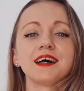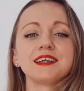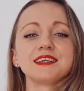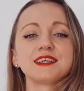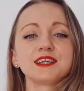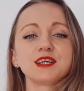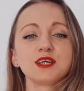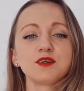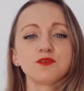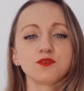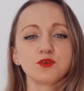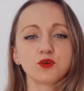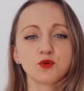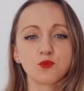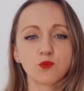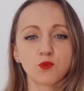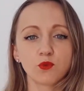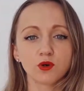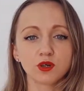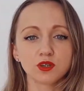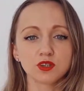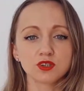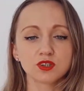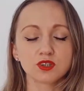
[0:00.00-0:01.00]
if you
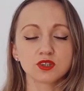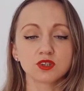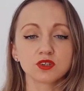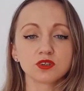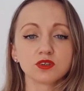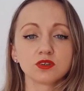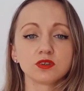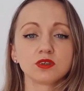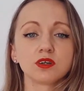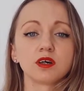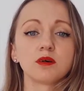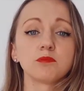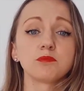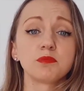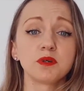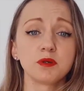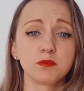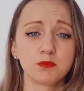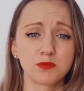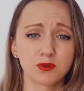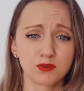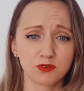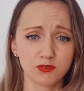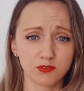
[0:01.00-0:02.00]
want to be
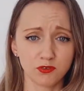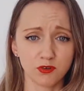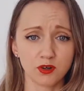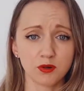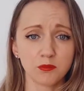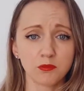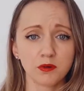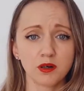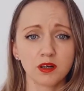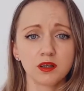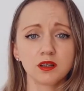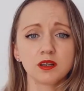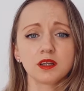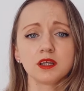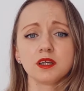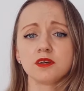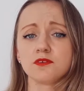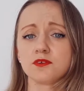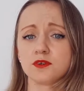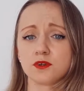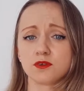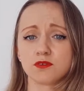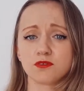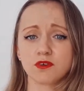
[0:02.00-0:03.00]
more formal, if
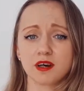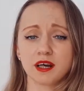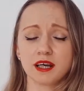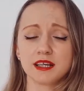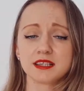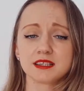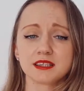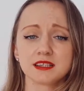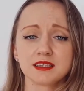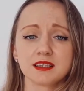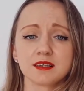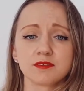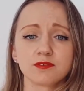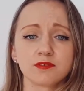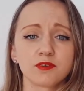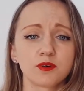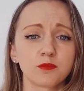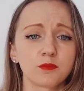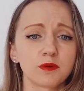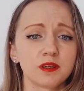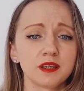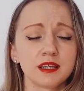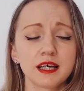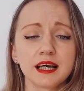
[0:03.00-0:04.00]
you're writing a
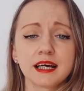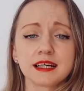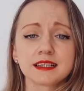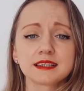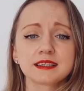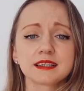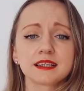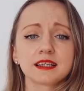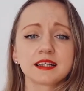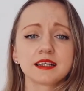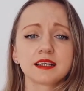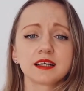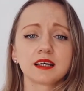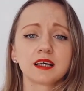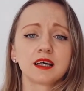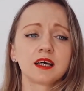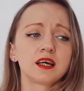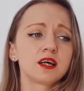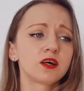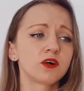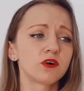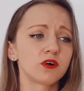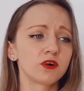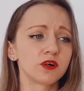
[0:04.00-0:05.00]
formal letter
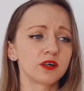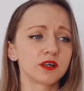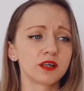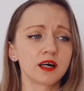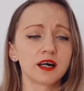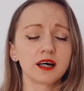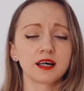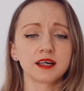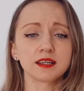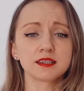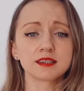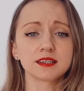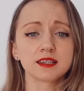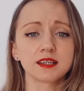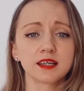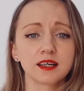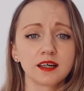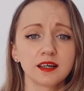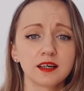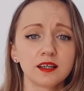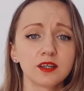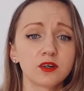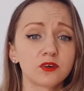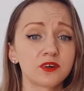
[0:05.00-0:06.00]
or an
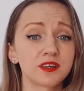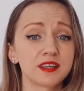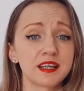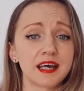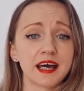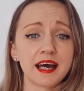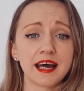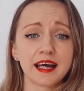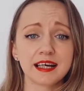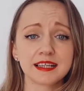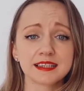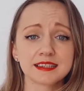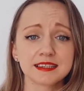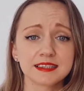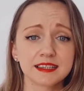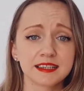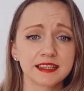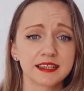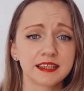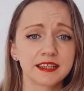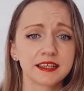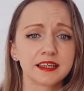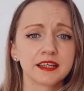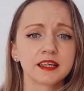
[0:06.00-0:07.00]
article or an
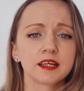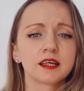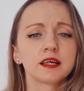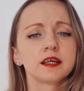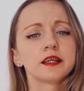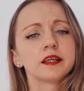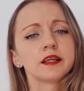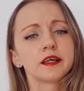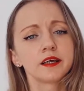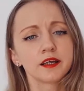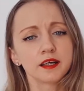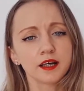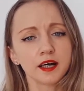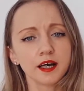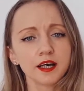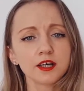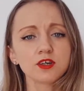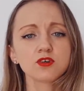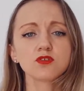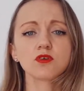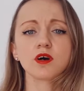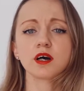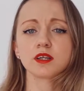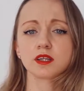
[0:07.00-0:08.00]
essay, I'd
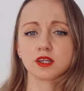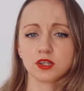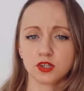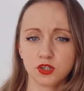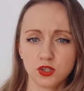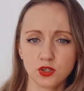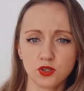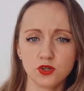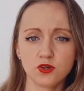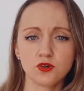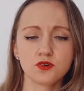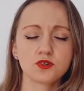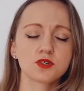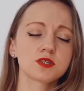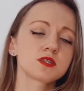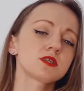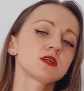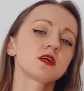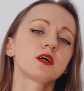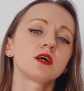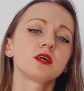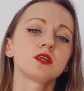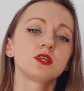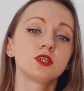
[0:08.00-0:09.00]
rather use
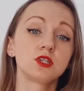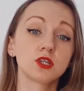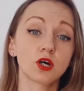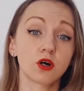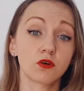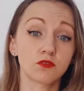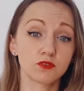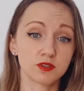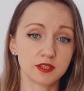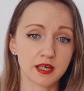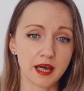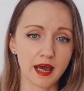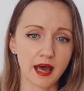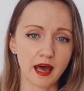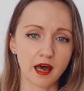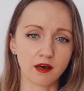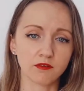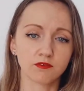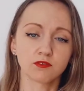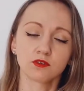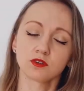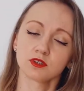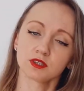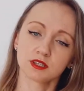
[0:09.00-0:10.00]
don't have
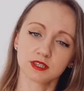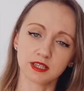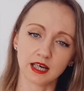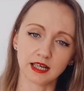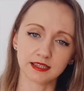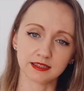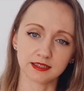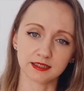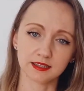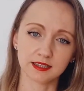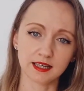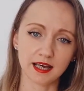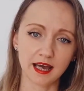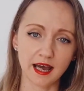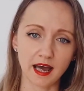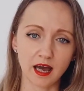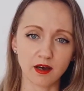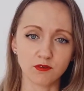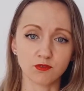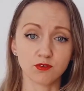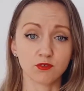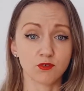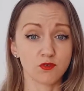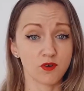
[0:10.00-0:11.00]
or doesn't
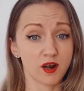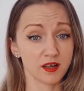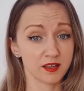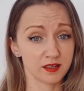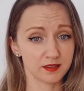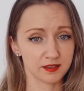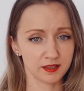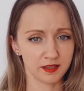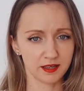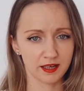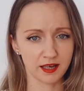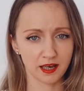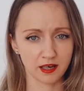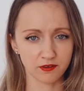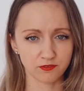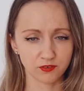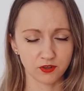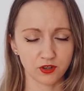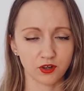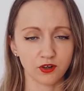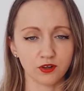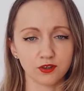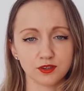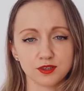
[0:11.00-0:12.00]
have rather than have
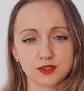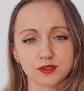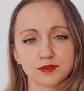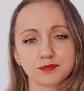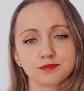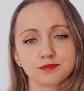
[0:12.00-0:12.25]
got.